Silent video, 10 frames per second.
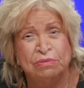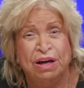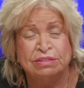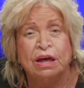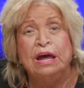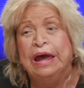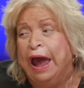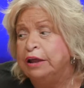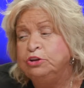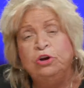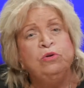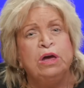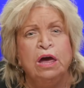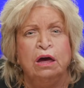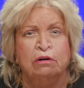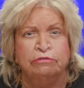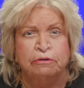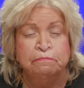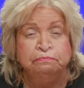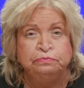a month, and you give
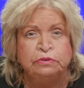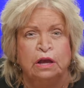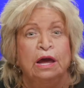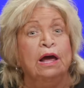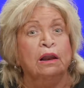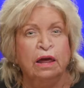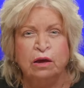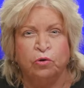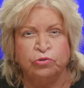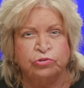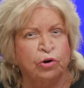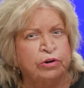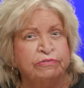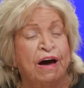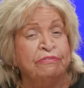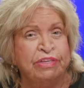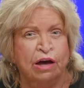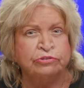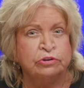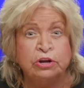illegals
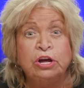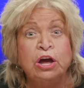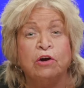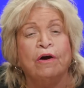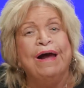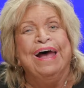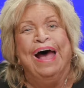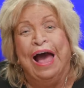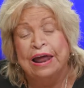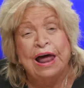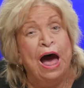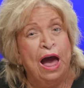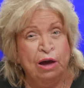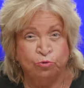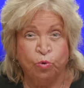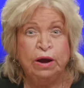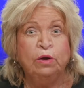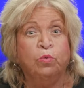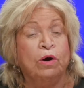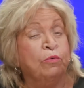$35,000 a year, and I have
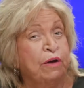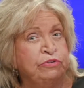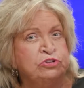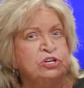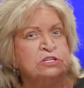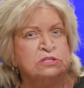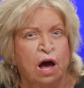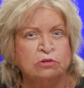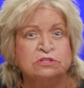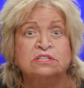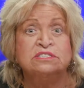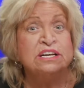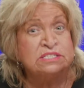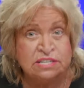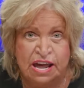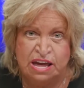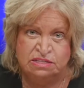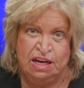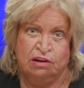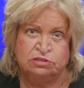read where refugees cost us
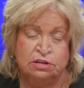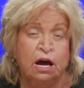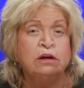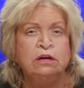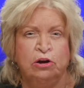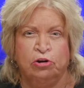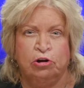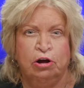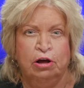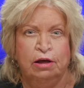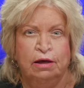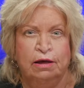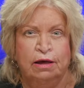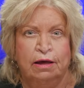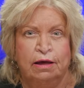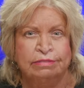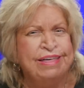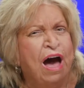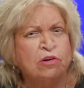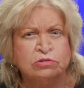$68,000 a year.
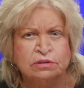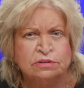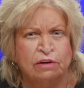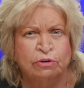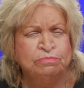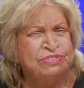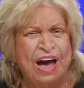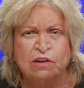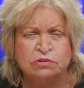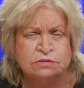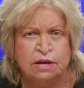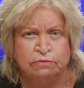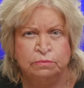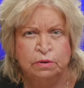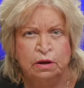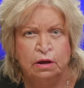Thousands of them.